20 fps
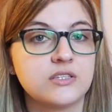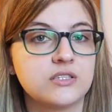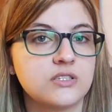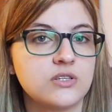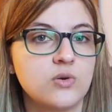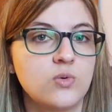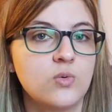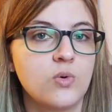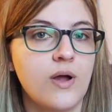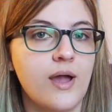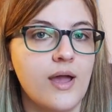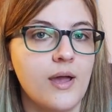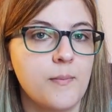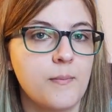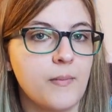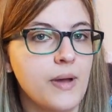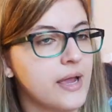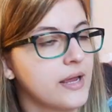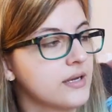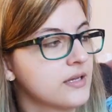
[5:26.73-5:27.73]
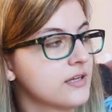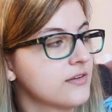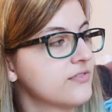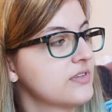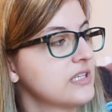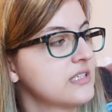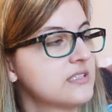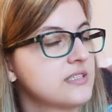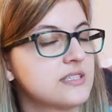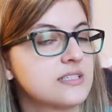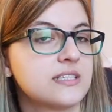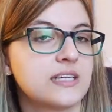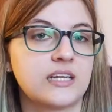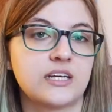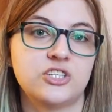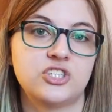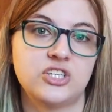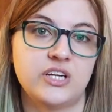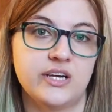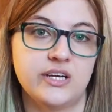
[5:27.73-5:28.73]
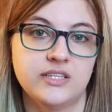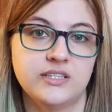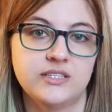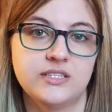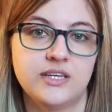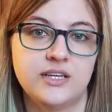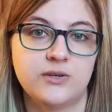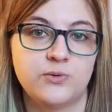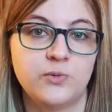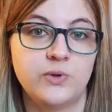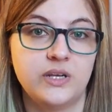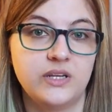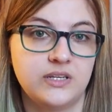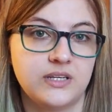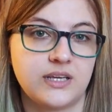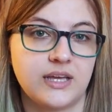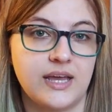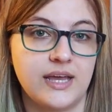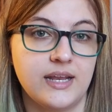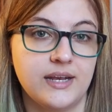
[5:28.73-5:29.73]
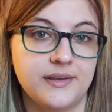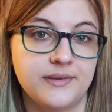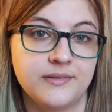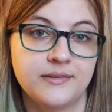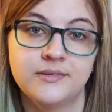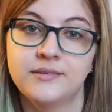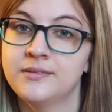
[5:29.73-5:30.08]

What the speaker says: so I might give this a second chance and read it again.